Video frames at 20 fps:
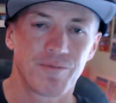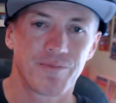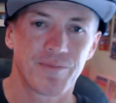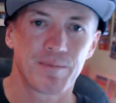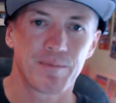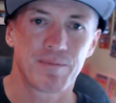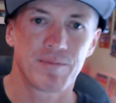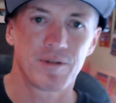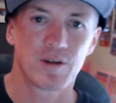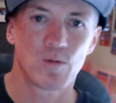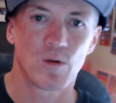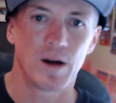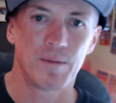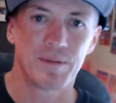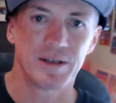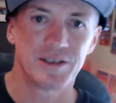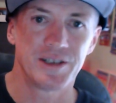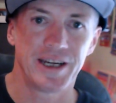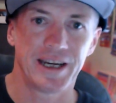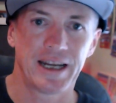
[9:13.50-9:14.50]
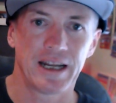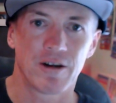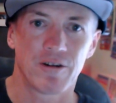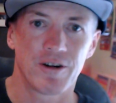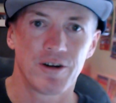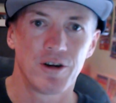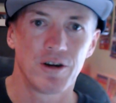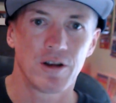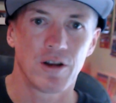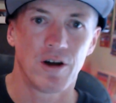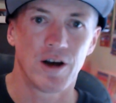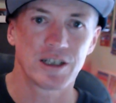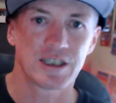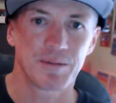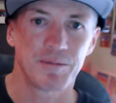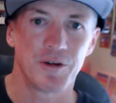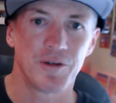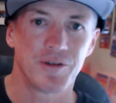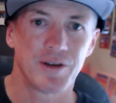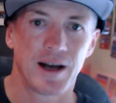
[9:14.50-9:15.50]
quite particular in who likes and
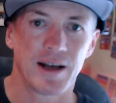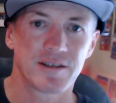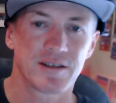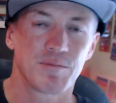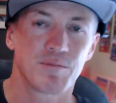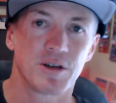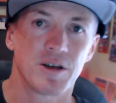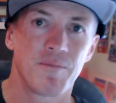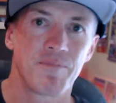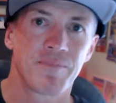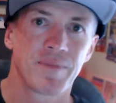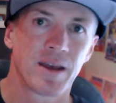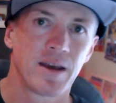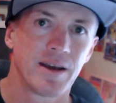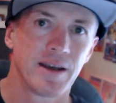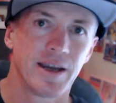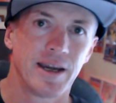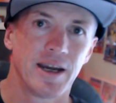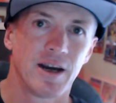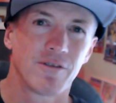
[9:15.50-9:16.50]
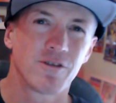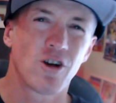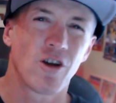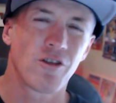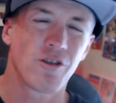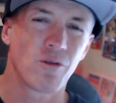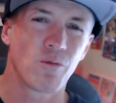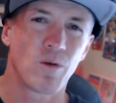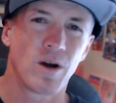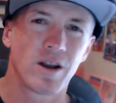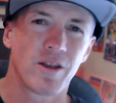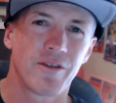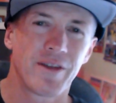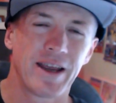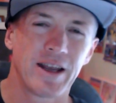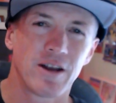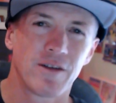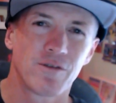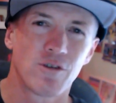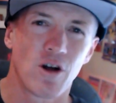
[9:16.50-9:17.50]
who doesn't. But yeah, I've got the one of there.
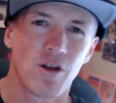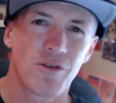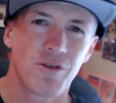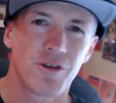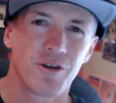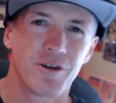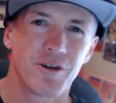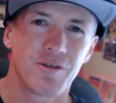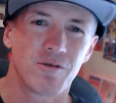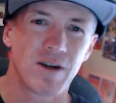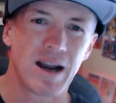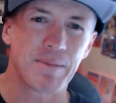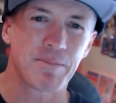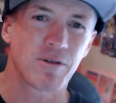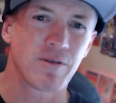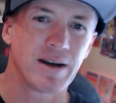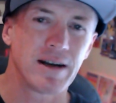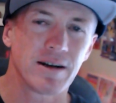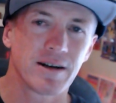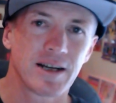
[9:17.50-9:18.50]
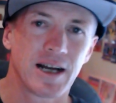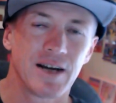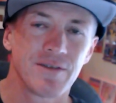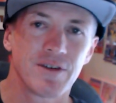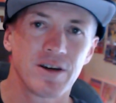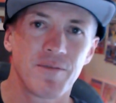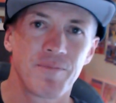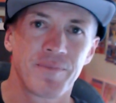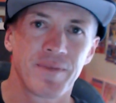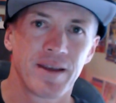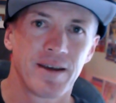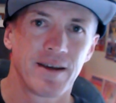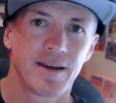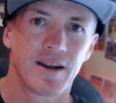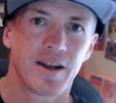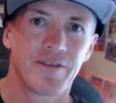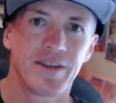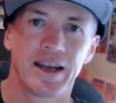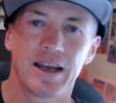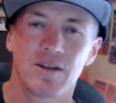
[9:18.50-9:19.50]
I've got the wraparound cover. I
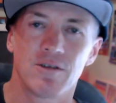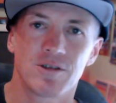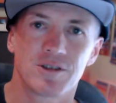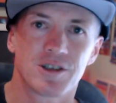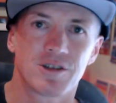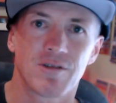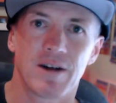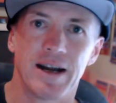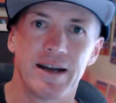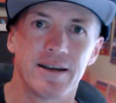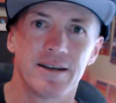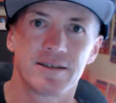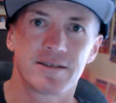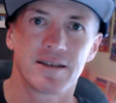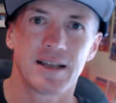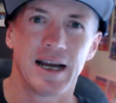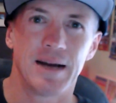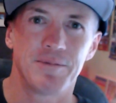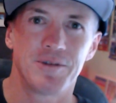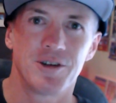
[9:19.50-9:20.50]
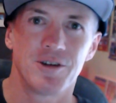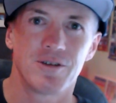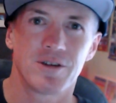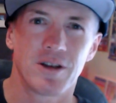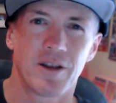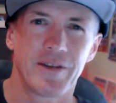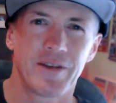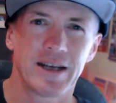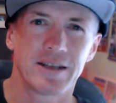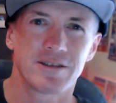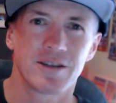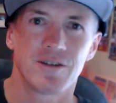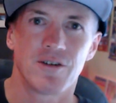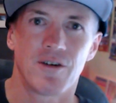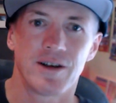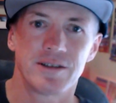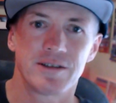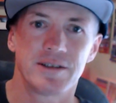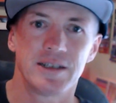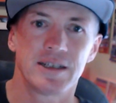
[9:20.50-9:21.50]
think it looks great in a slab too. I think it's a
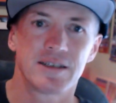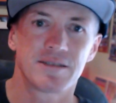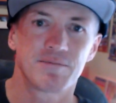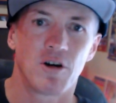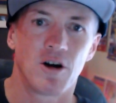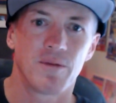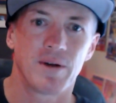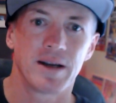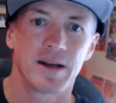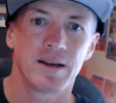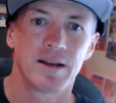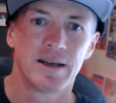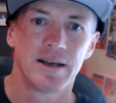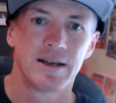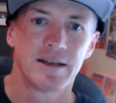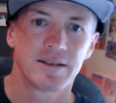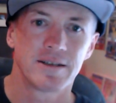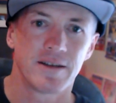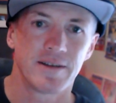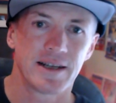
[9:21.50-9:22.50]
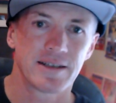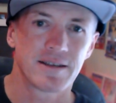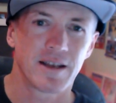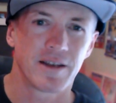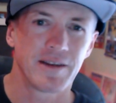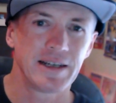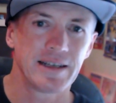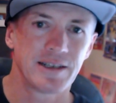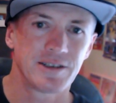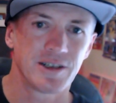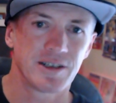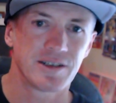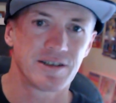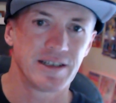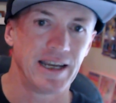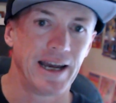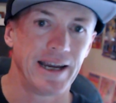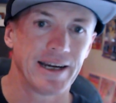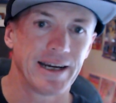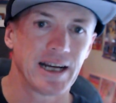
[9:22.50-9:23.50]
9.6, my one. So I think that's just the
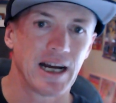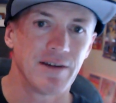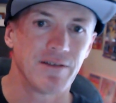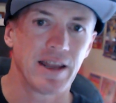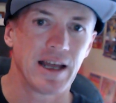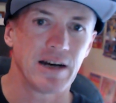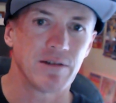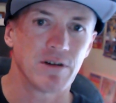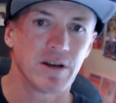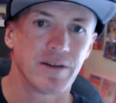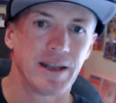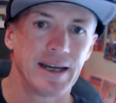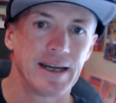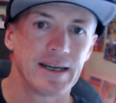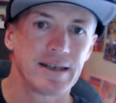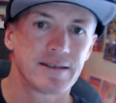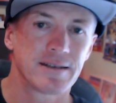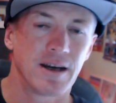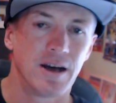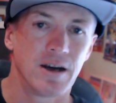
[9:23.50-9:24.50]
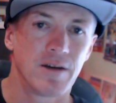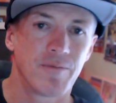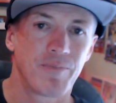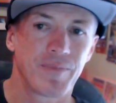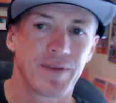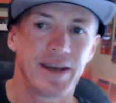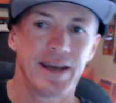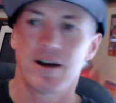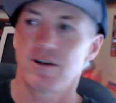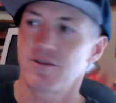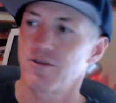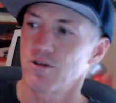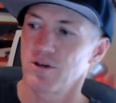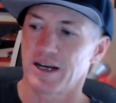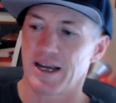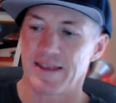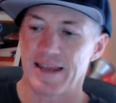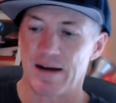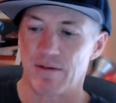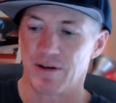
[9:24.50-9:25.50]
A cover, that one there. So yeah, I thought I'd get
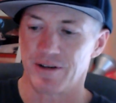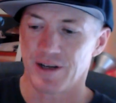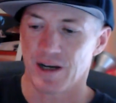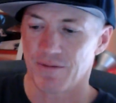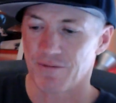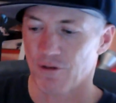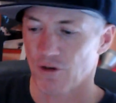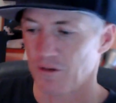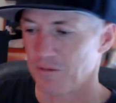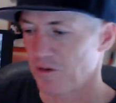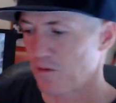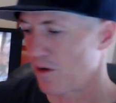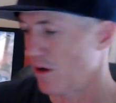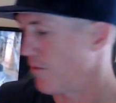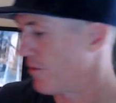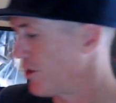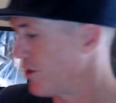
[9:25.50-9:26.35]
that one done for him as well, just for